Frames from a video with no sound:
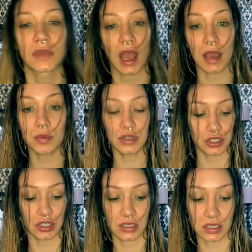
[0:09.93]
I would
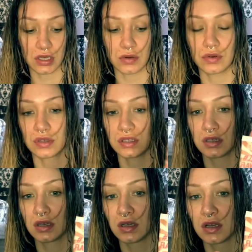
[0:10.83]
just use
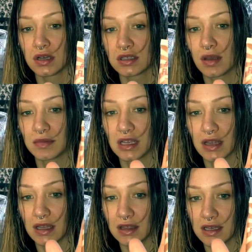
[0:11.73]
something
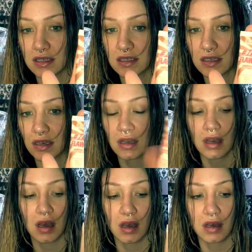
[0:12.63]
like this,
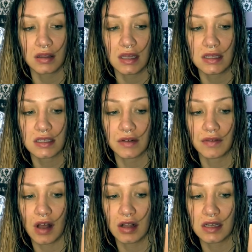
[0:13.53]
the Insta
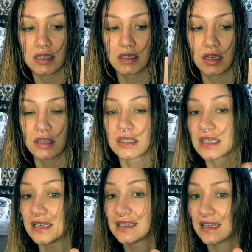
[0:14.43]
Flawless
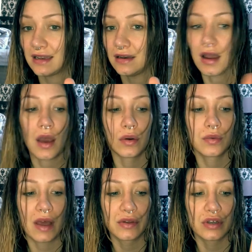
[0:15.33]
Skin Tint. I would
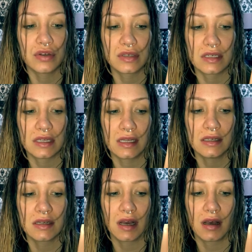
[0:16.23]
rather use a
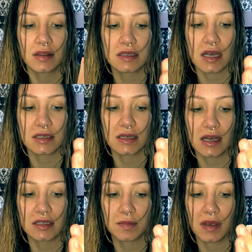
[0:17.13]
tint. This has an
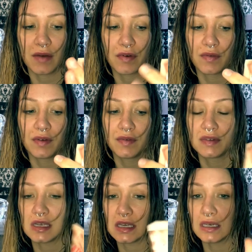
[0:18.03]
SPF of
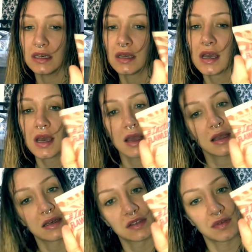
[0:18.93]
15
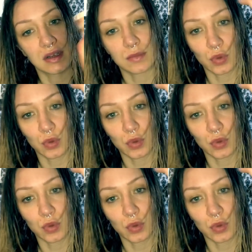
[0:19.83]
and it's very